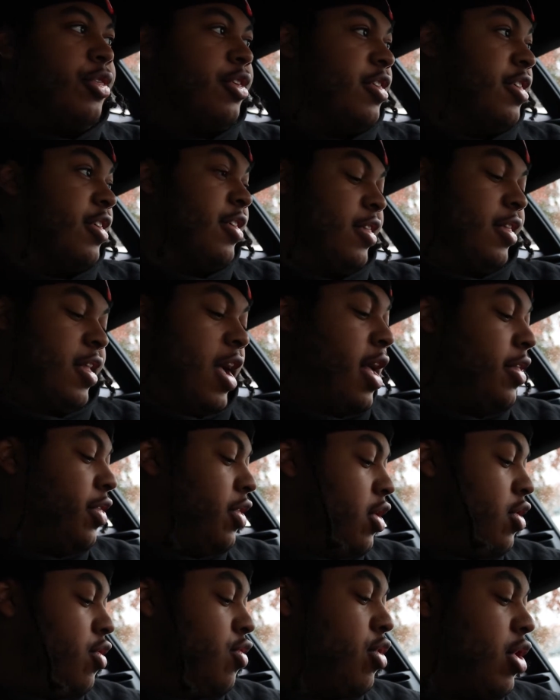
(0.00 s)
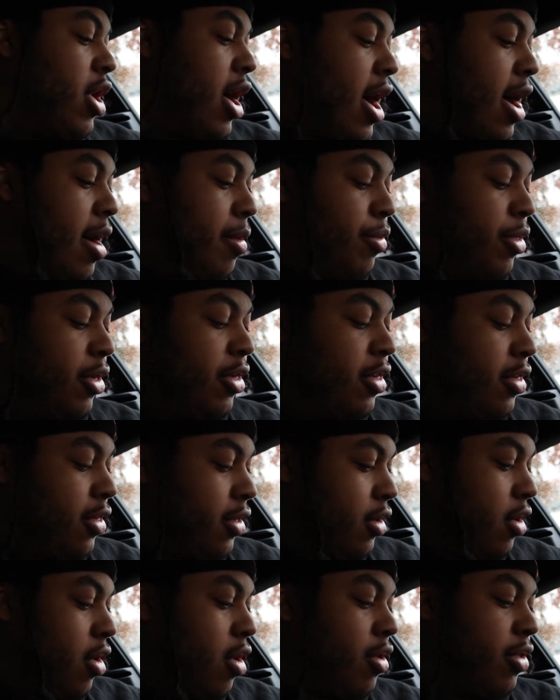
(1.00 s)
This is not the new Cobb. This is
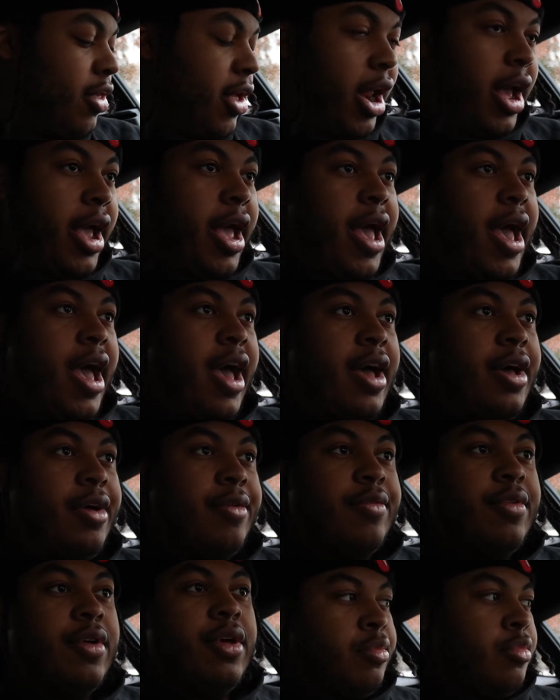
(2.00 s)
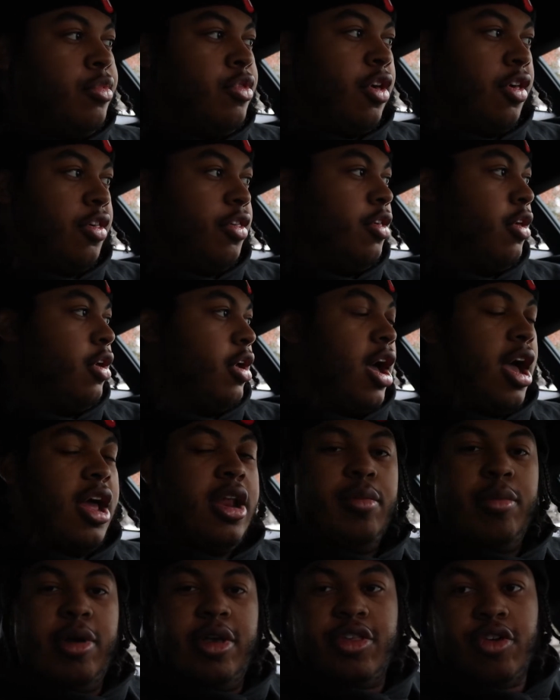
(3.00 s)
a car that I have just to
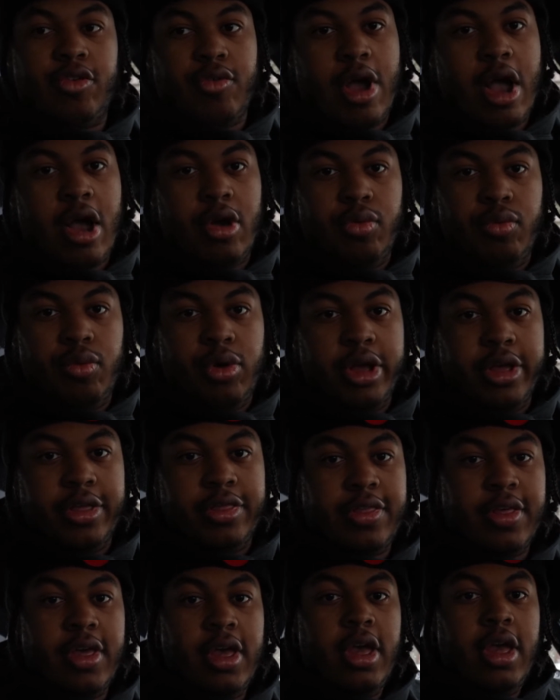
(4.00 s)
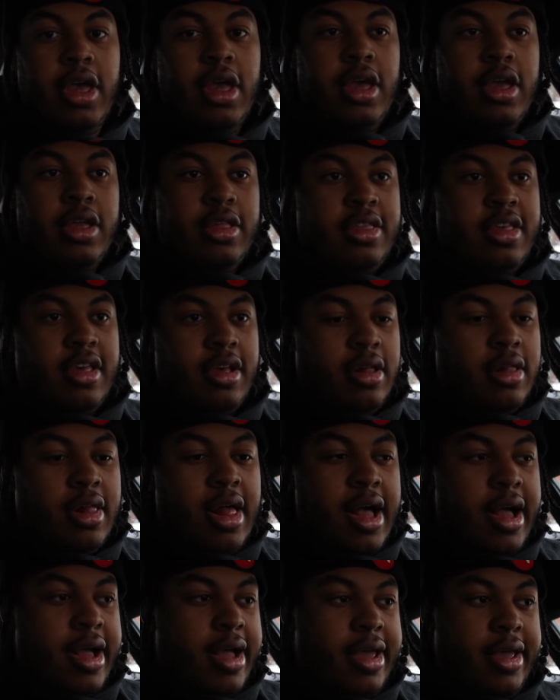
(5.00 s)
kind of mess around with till
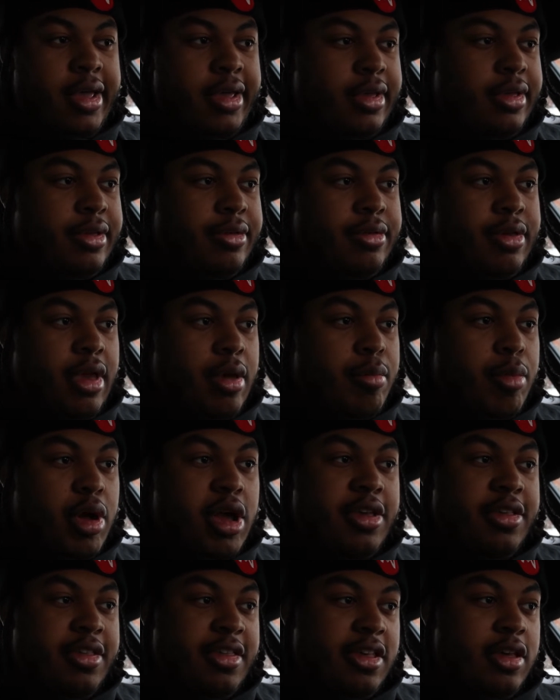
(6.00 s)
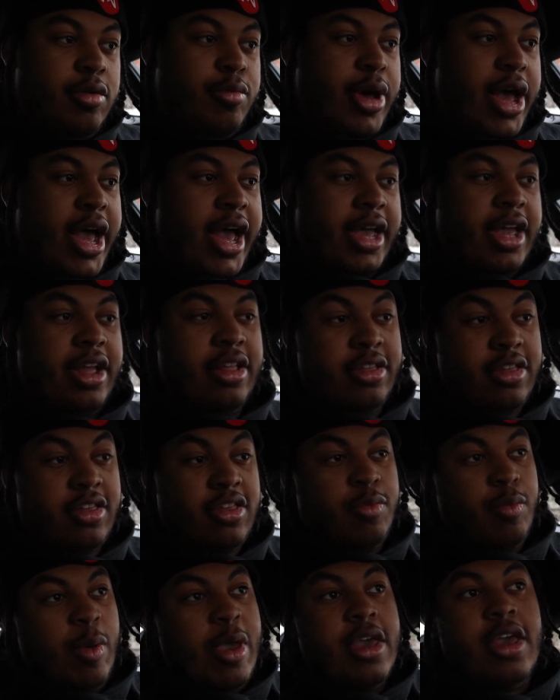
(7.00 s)
I get my Z back. And
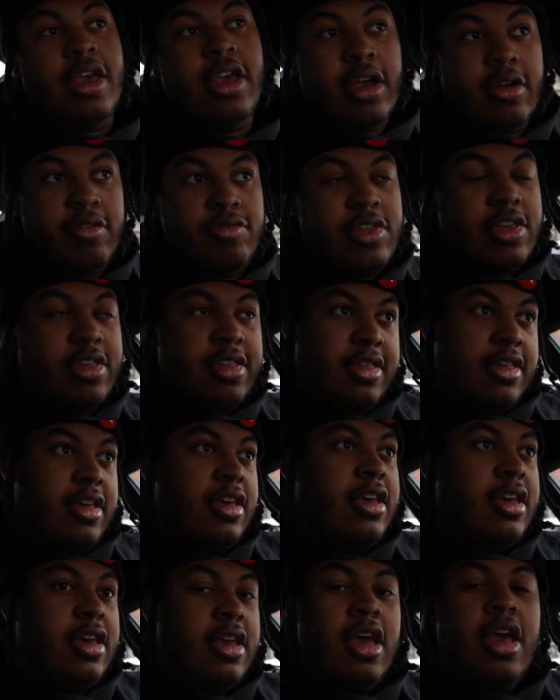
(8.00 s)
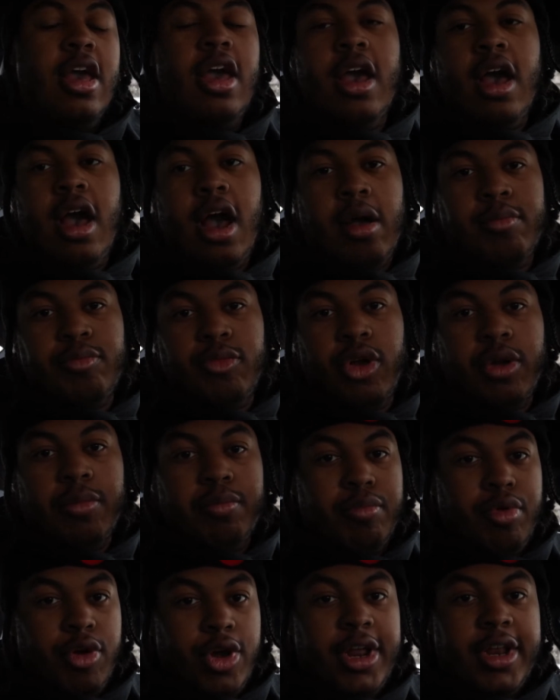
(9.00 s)
speaking of the Z, I'm going to
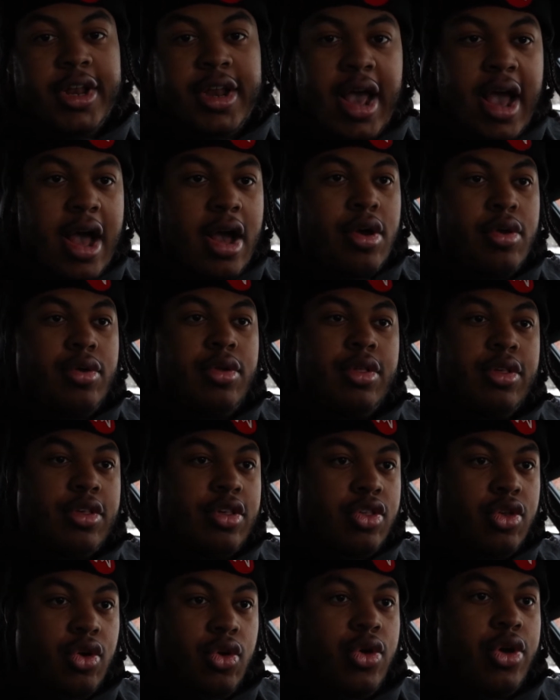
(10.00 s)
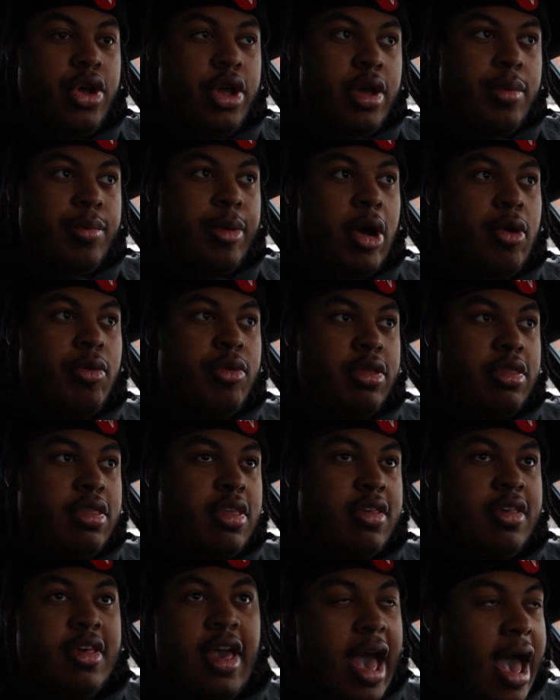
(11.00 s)
break down the story about
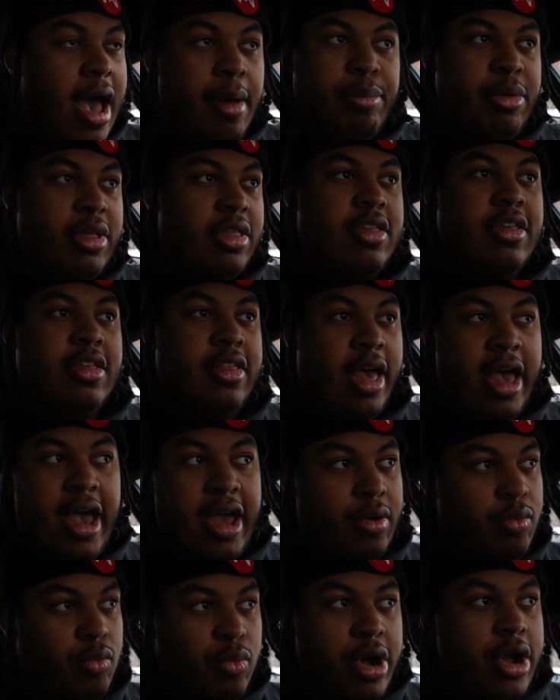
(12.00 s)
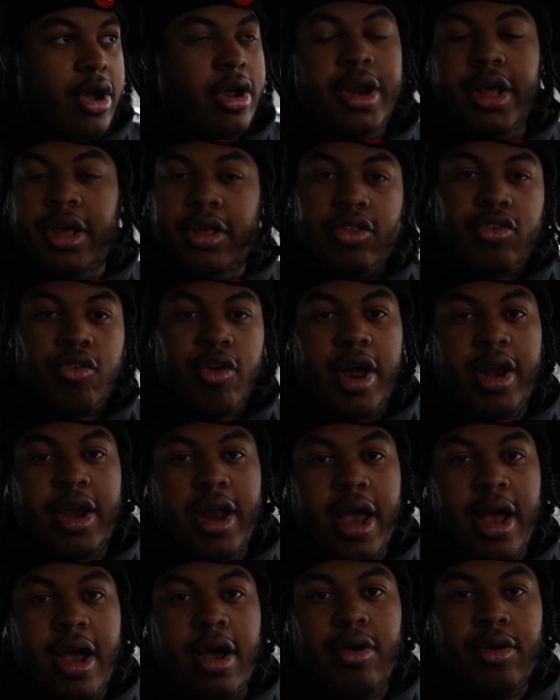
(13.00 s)
what's happened to that and where it is right
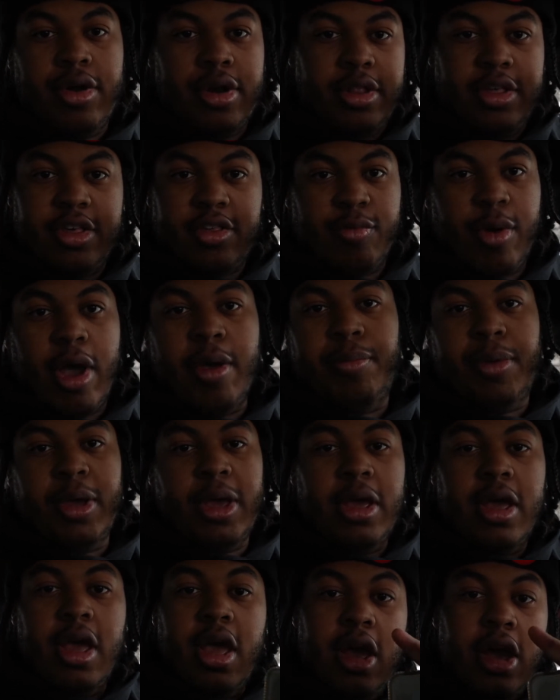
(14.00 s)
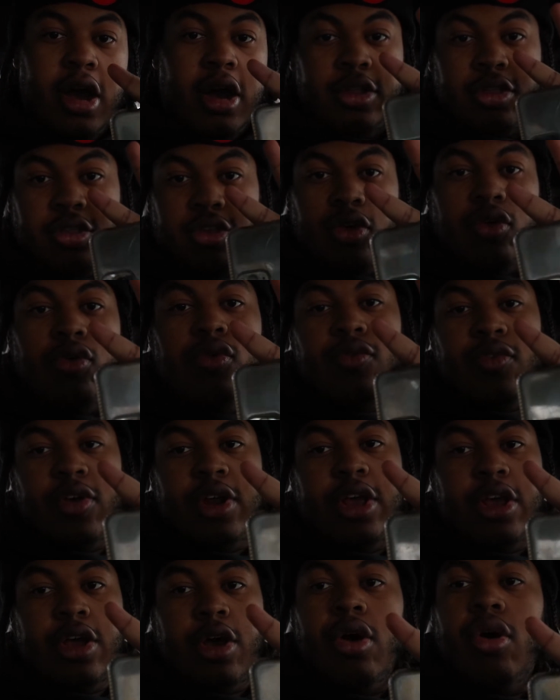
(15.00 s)
now. And this might be a
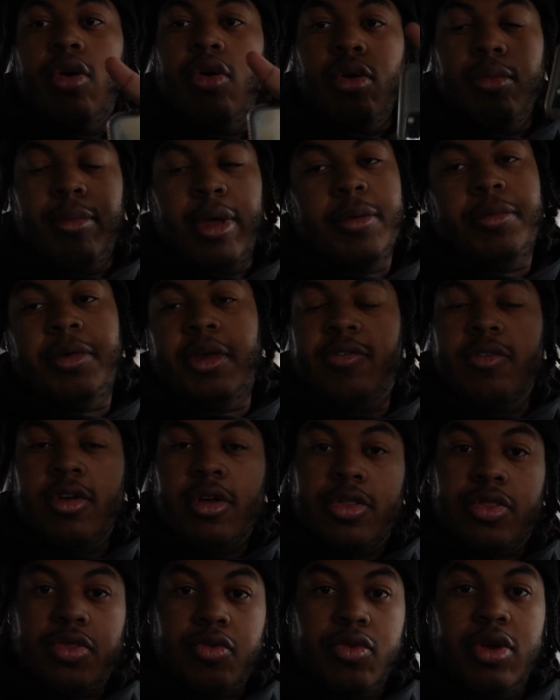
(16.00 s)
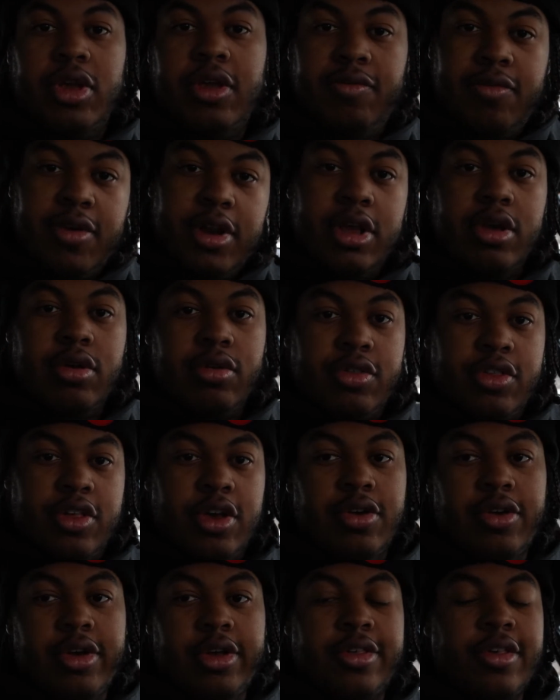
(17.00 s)
2-video or maybe even a 3-video
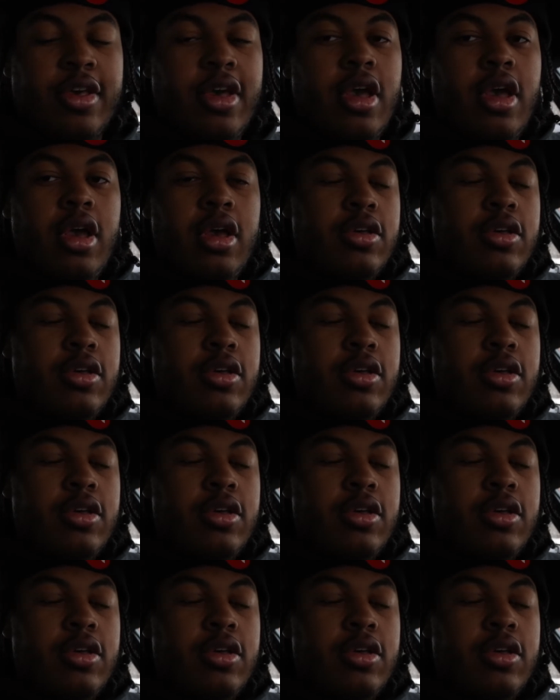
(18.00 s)
series.